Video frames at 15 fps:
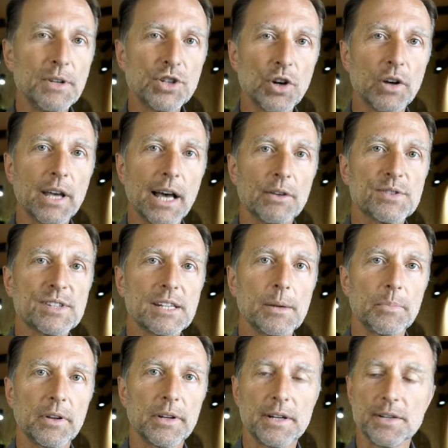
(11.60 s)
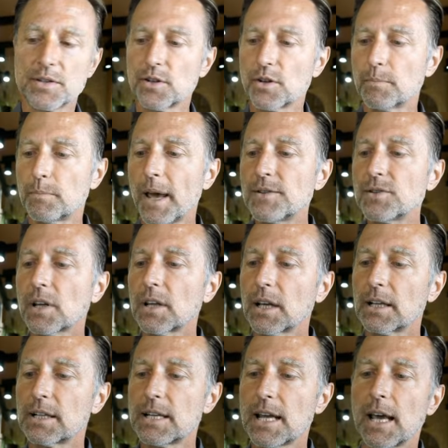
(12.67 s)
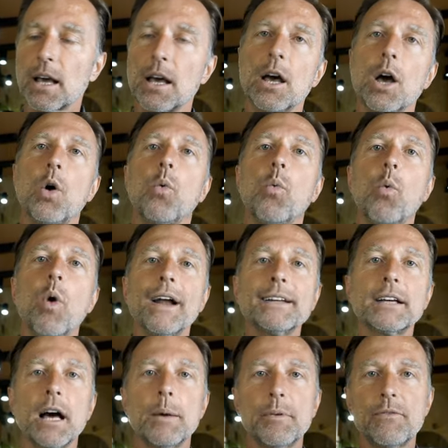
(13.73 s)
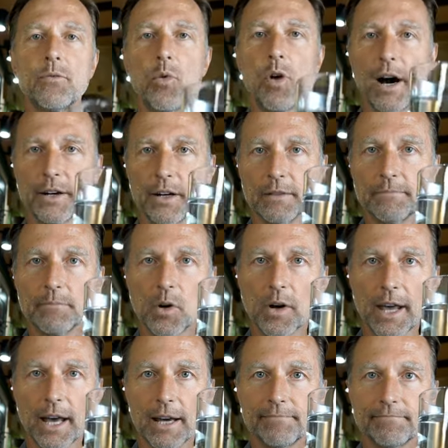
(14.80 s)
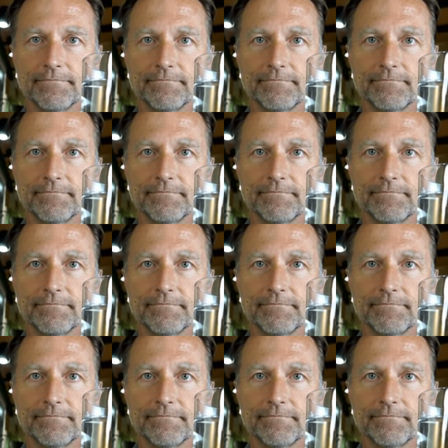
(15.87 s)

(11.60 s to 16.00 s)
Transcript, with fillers: me show you how simple it is. You're basically going to take one cup of water, okay?